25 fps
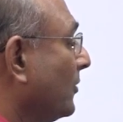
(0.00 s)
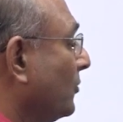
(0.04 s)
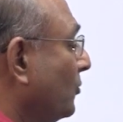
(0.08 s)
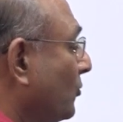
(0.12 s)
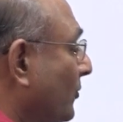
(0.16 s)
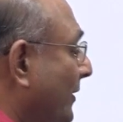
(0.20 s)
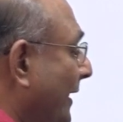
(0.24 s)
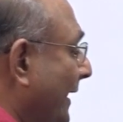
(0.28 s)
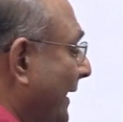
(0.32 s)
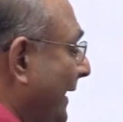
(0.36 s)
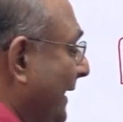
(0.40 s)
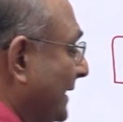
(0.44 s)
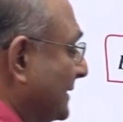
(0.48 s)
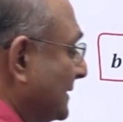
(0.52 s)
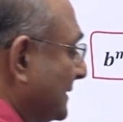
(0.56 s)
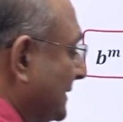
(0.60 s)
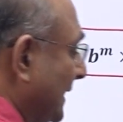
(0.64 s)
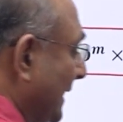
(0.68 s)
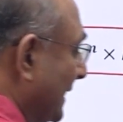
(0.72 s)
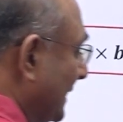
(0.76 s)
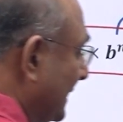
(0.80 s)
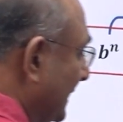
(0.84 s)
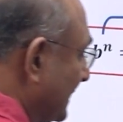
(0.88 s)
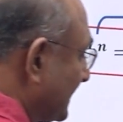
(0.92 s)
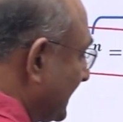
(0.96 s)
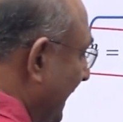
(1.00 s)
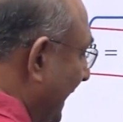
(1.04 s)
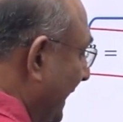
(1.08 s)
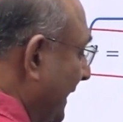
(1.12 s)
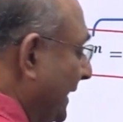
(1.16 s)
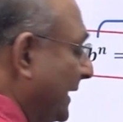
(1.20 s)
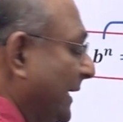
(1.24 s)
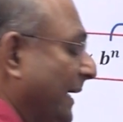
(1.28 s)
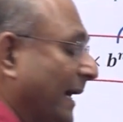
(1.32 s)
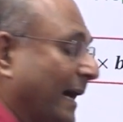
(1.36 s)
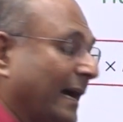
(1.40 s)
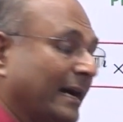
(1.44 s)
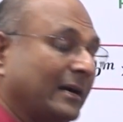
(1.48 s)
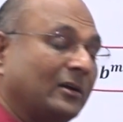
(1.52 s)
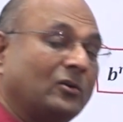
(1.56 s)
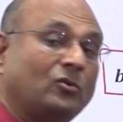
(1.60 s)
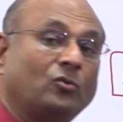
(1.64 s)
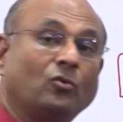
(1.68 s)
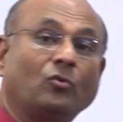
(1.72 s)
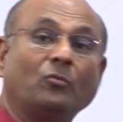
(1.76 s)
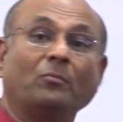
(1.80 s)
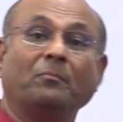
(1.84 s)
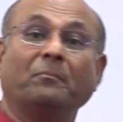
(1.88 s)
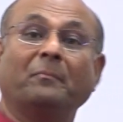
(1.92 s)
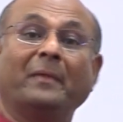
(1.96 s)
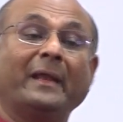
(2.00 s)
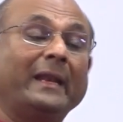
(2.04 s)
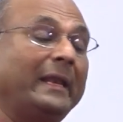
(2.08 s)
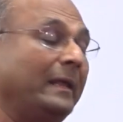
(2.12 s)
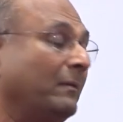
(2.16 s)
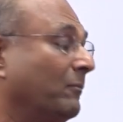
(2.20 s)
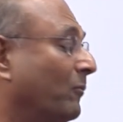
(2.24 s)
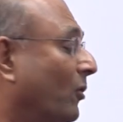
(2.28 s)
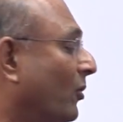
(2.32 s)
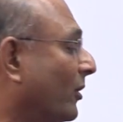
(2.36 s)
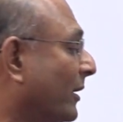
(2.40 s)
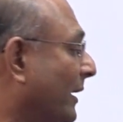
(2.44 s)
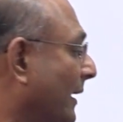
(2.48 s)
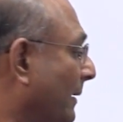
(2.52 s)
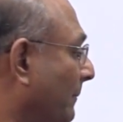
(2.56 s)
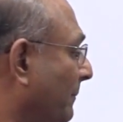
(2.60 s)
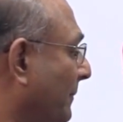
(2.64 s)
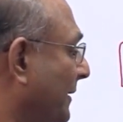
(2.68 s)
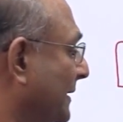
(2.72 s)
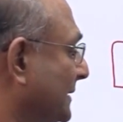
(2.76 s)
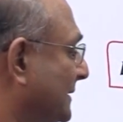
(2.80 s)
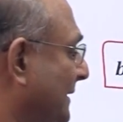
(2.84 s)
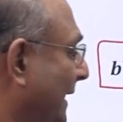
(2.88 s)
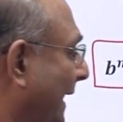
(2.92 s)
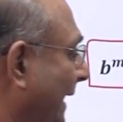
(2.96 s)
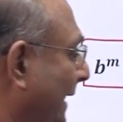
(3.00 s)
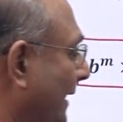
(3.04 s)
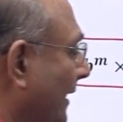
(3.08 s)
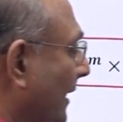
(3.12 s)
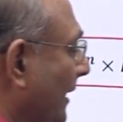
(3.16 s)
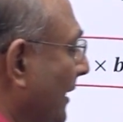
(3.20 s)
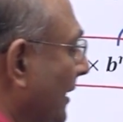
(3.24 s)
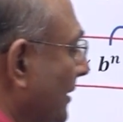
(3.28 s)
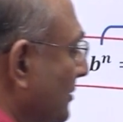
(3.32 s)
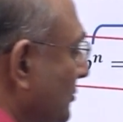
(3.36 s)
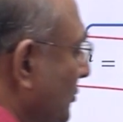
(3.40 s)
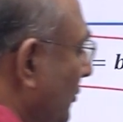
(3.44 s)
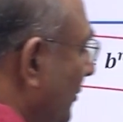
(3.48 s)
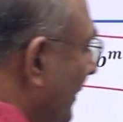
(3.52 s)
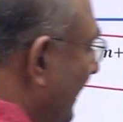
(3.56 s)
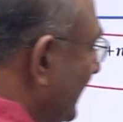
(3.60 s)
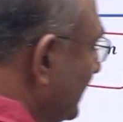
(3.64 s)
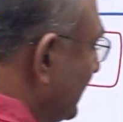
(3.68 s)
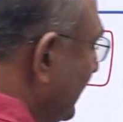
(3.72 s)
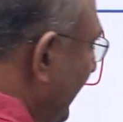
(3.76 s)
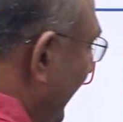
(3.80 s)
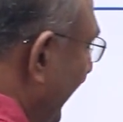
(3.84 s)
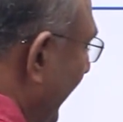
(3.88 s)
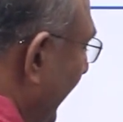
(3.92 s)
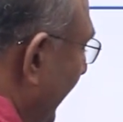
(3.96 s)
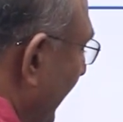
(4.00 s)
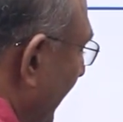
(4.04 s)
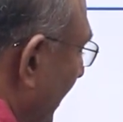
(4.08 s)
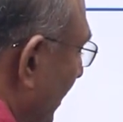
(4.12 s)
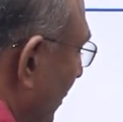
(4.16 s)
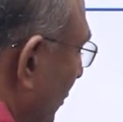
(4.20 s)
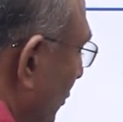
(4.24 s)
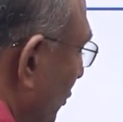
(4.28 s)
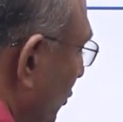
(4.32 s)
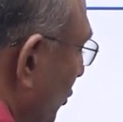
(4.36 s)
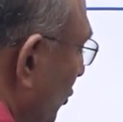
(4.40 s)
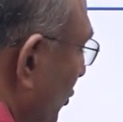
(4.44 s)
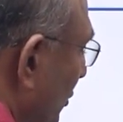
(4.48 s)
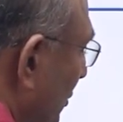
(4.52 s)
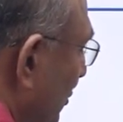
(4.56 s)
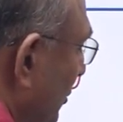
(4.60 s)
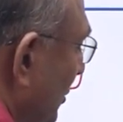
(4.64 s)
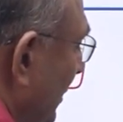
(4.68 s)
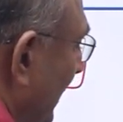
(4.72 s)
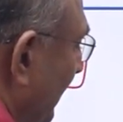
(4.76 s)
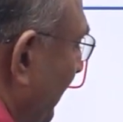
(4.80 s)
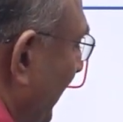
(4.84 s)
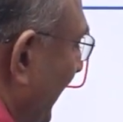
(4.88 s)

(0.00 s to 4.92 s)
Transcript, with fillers: you can extend this idea to many more numbers, right? So you can say 2 to the